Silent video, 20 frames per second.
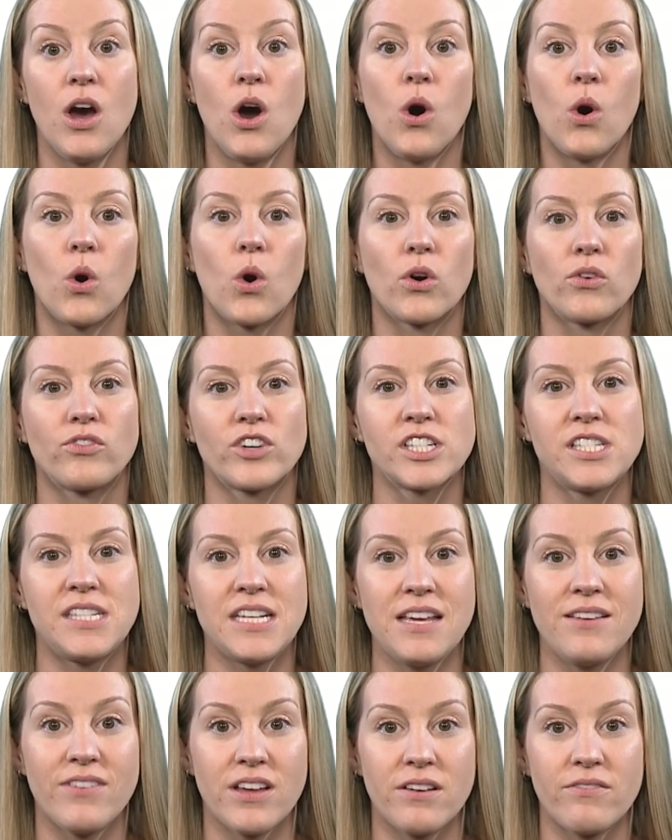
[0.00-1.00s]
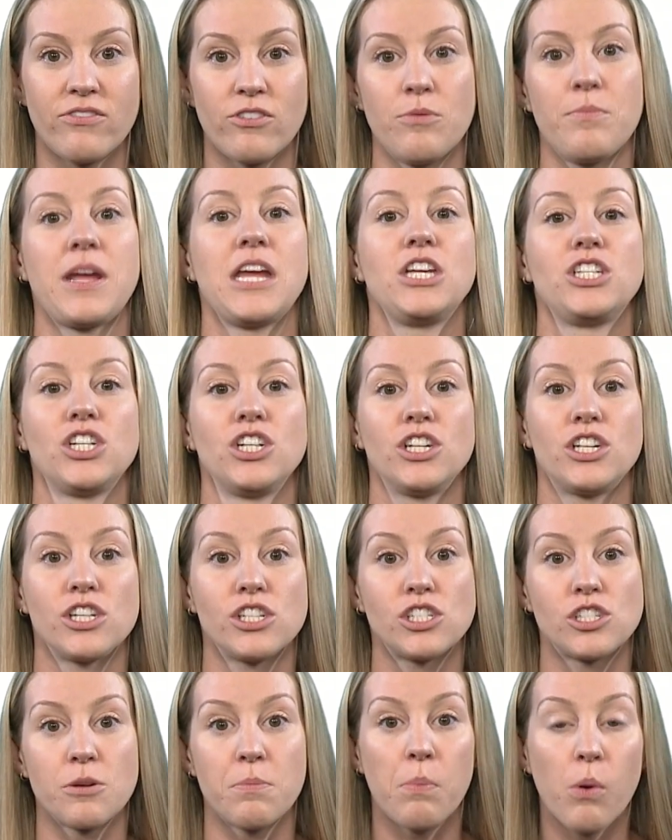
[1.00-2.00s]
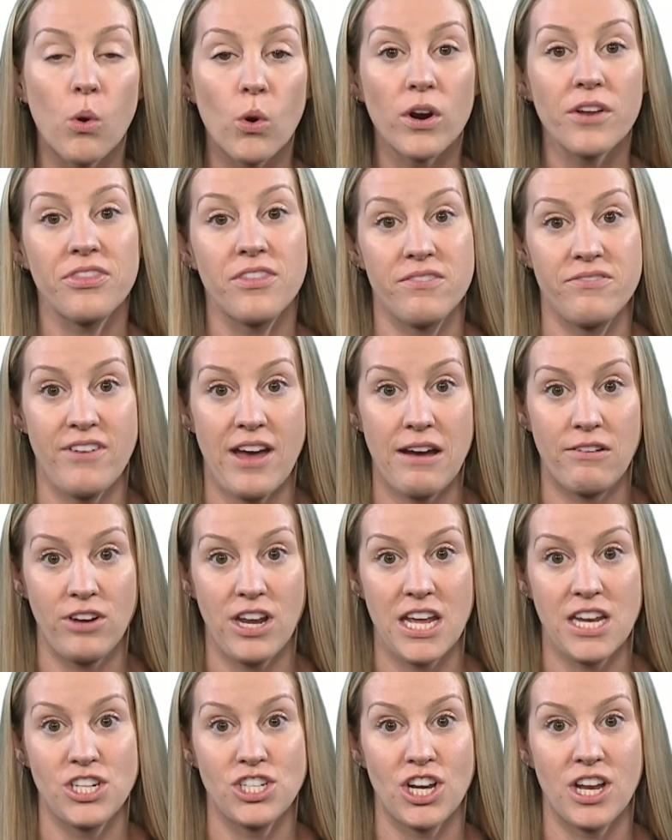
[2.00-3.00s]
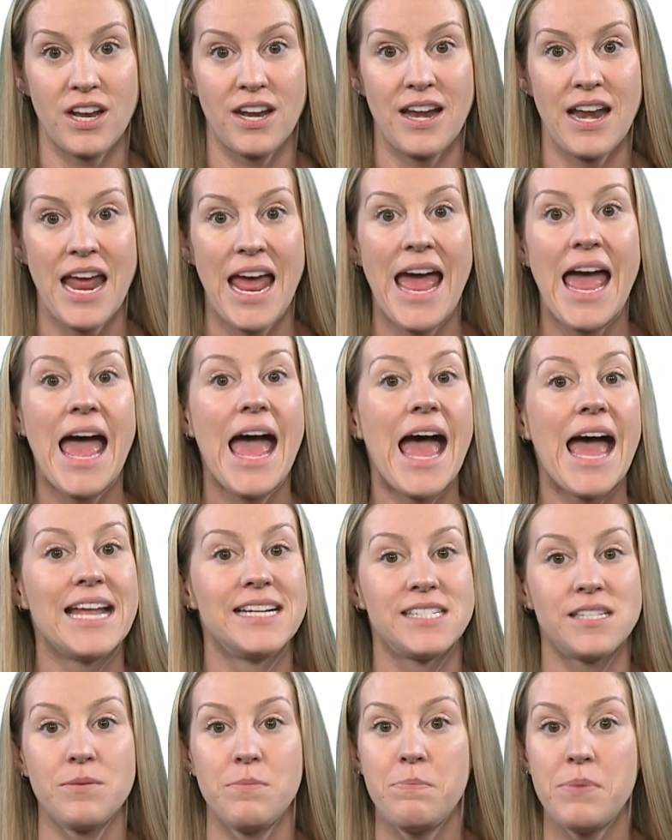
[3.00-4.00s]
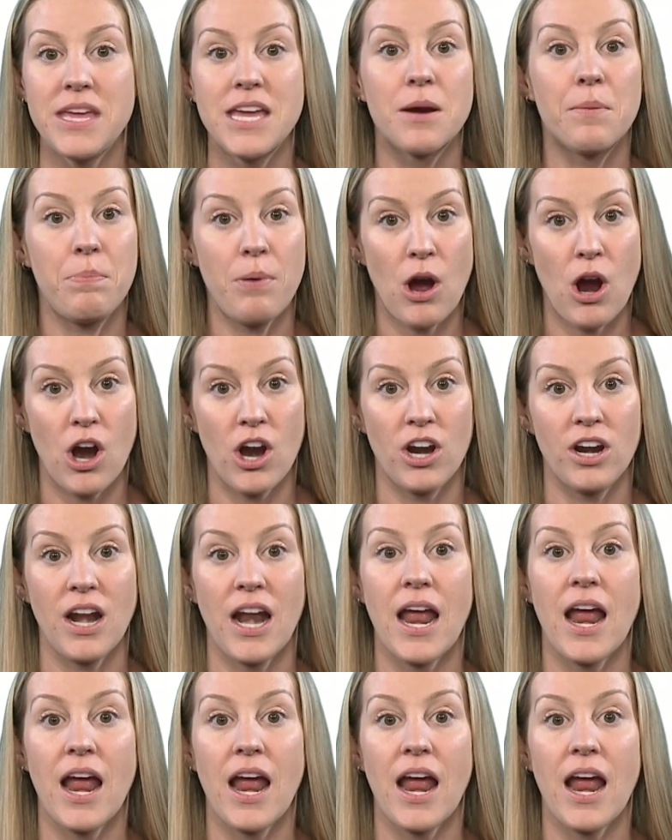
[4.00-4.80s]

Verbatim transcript: or receive information to support the foundation and to be a part